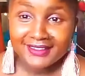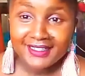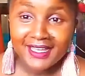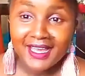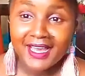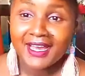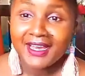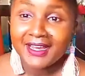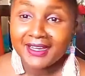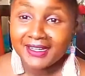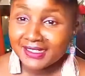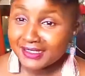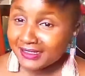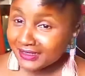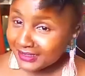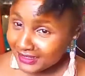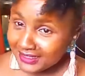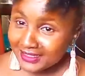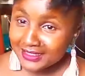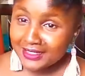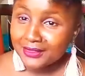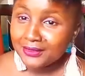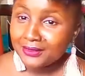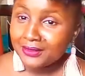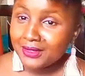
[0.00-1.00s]
yeah,
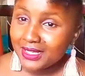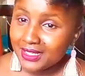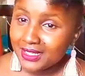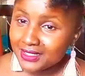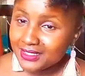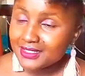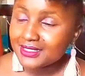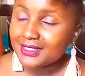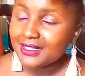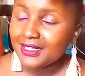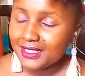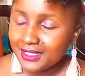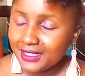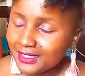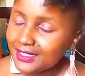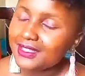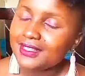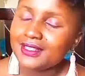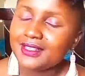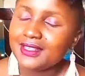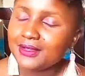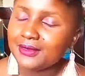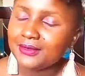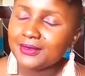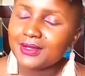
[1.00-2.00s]
in the works, like
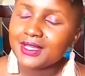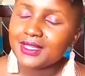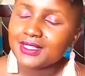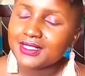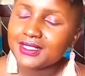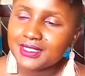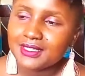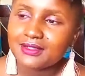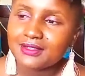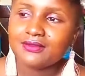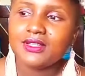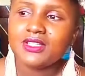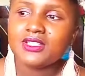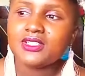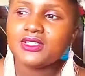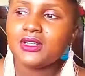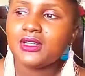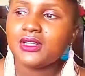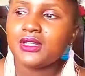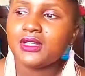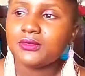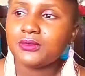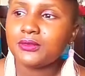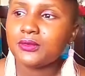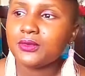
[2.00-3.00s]
in the works.
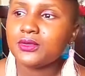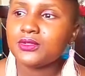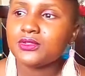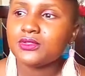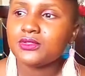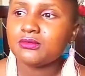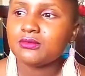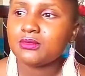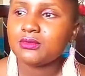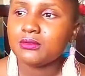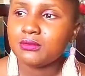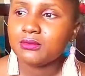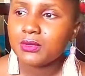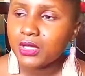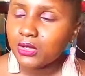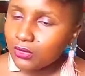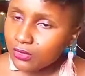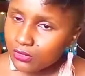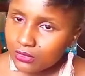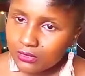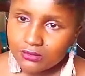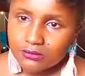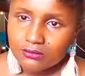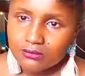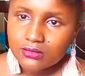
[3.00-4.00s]
Eventually I want to be my
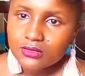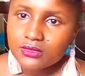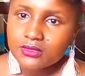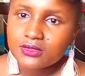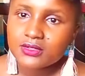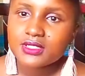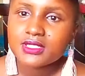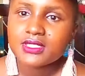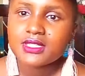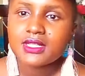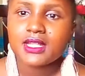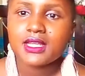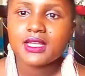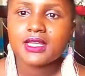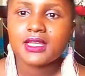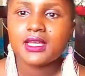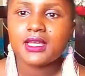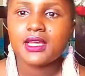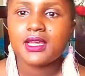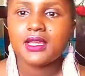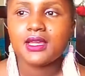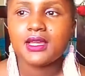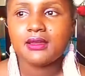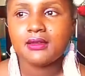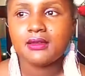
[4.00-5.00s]
own boss,
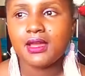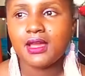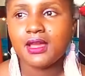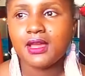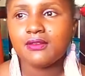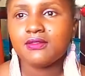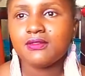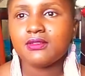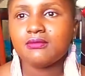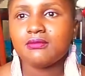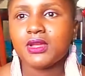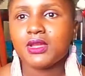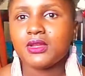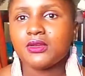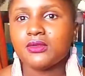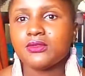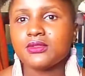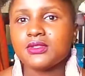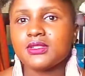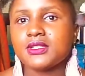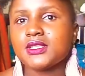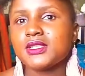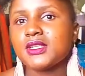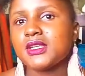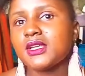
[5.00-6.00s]
like having my
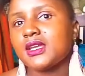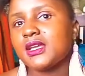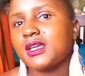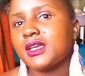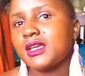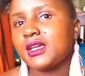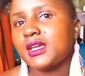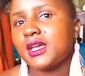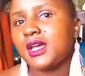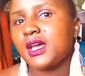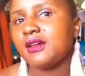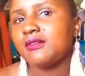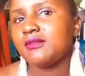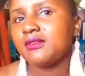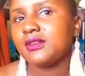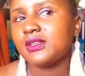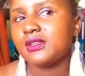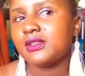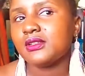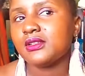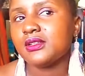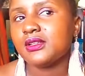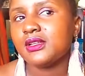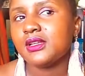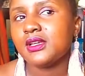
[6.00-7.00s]
own say,
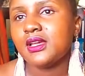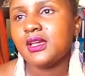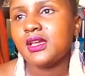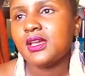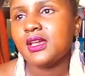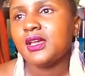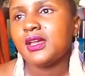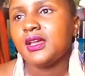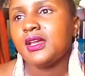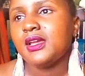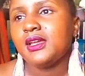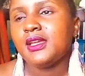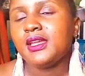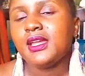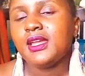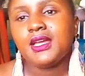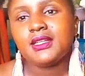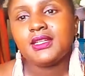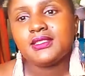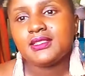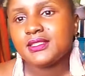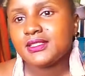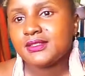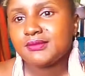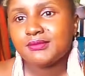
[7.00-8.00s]
having,
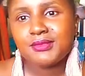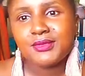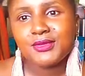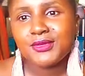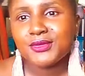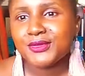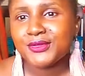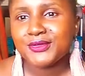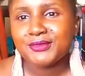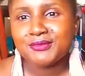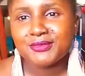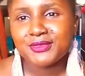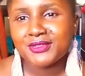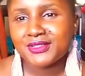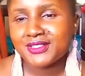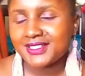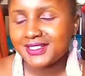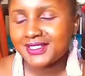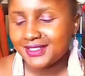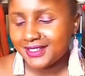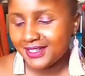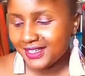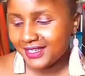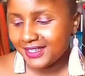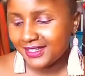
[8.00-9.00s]
yeah, just be own
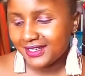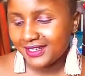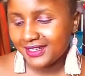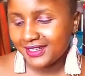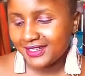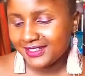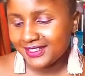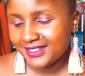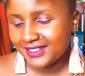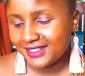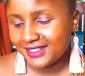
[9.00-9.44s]
boss, like